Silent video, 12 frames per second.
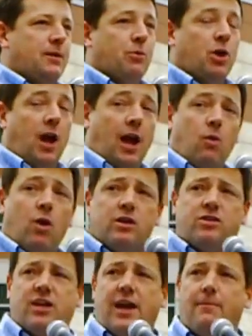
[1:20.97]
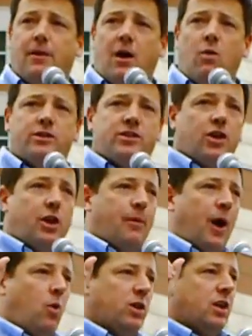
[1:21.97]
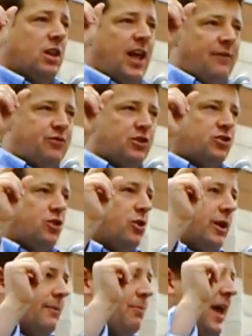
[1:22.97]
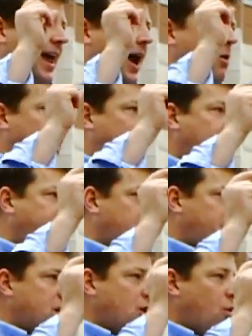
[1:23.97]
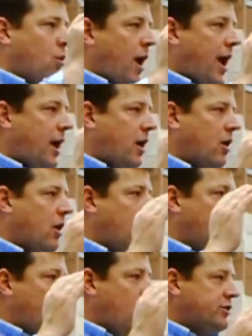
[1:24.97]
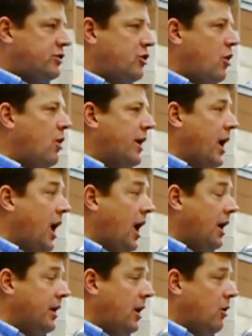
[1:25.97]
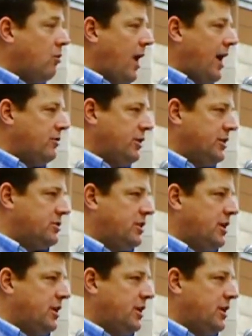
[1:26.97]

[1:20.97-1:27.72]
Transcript: But I want to tell you about what the left is doing and how we have to be aware of what's going on around us.